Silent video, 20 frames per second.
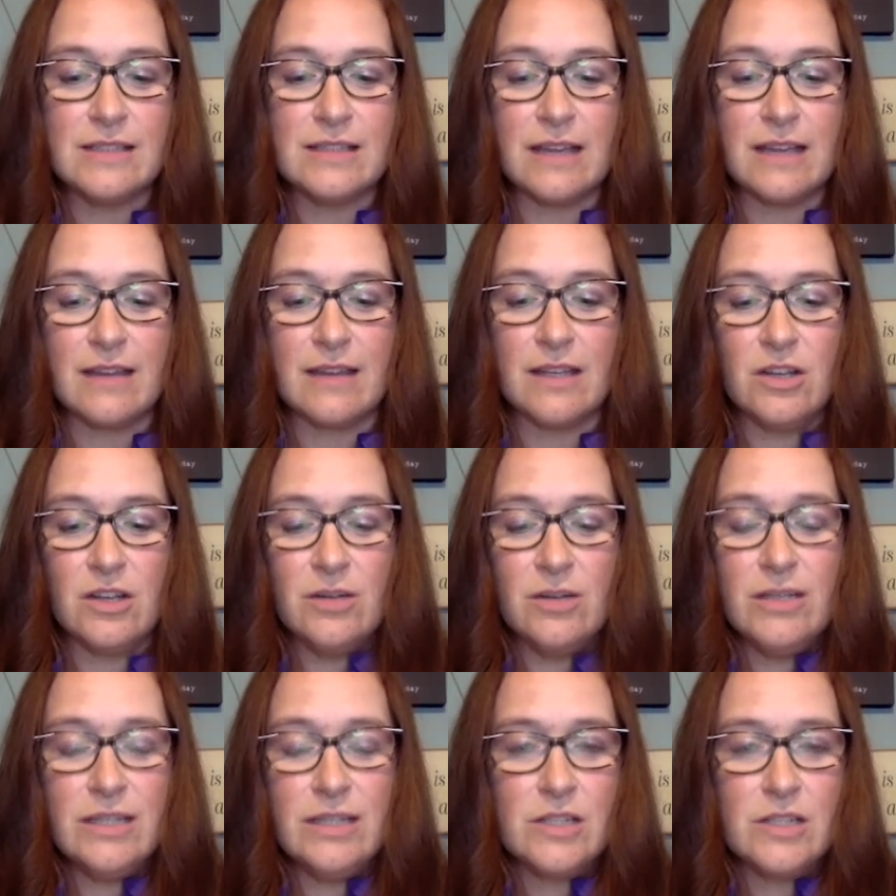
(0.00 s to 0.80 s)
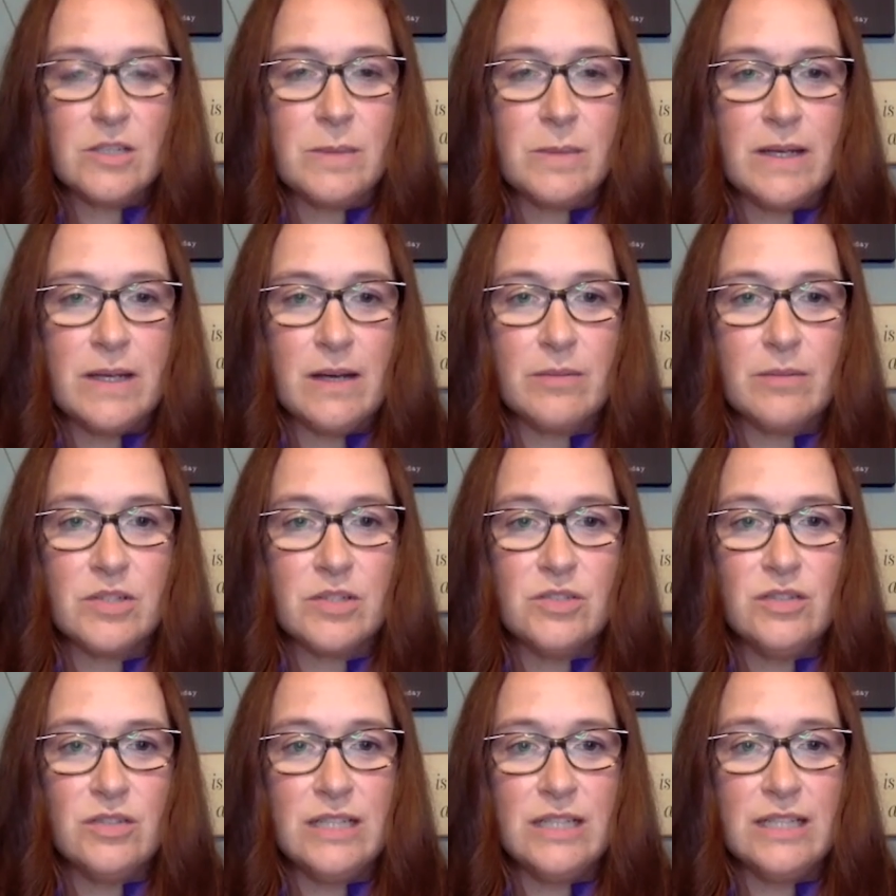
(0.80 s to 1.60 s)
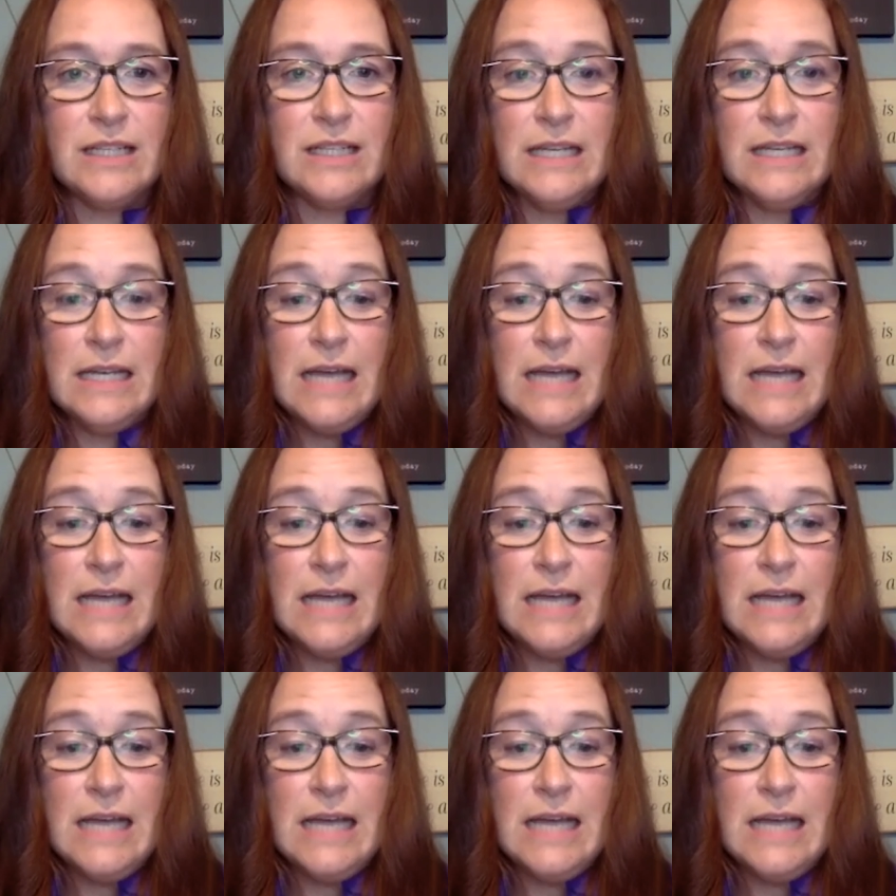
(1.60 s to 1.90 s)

I thought, you know what, here's my opportunity.